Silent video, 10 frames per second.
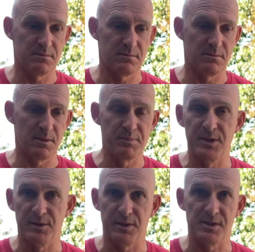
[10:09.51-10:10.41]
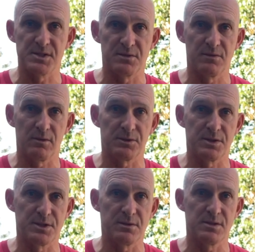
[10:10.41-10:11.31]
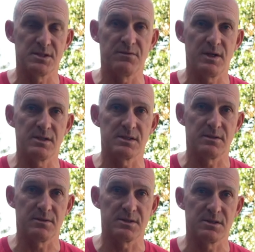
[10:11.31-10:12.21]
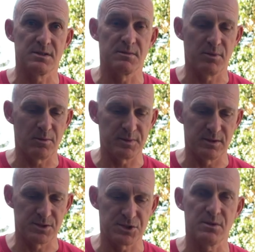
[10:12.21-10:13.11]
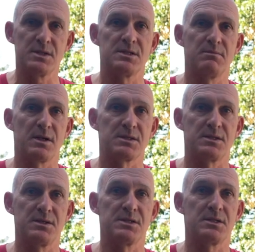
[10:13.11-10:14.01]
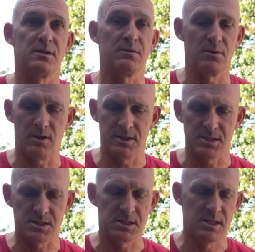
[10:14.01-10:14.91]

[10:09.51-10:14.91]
appearing at sort of ultra endurance events, so it's a popular choice amongst those style riders.